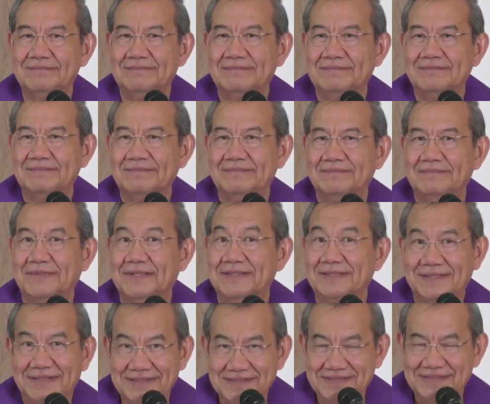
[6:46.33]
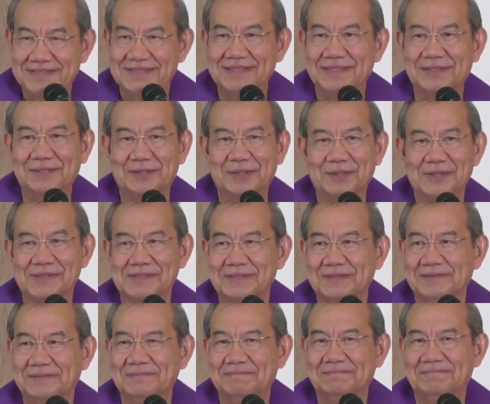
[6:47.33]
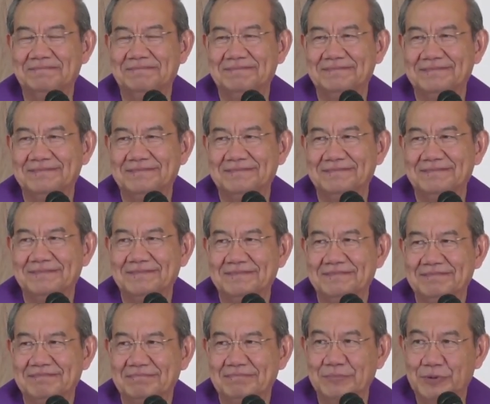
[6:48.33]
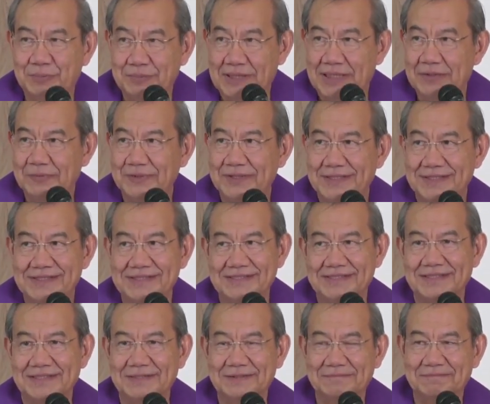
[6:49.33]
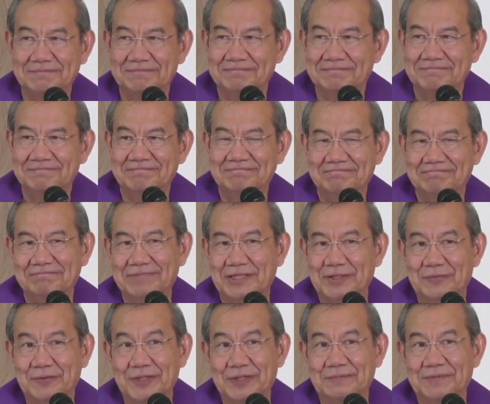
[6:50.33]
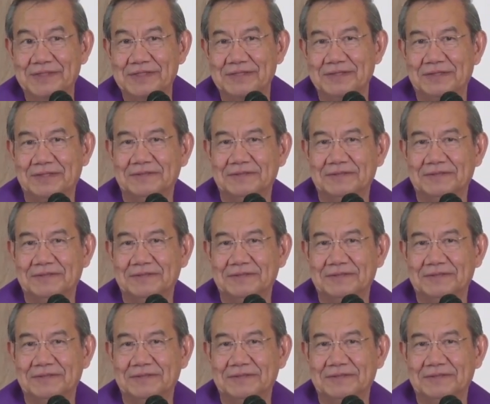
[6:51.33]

But then she said also, bumawi rin siya by way of a song.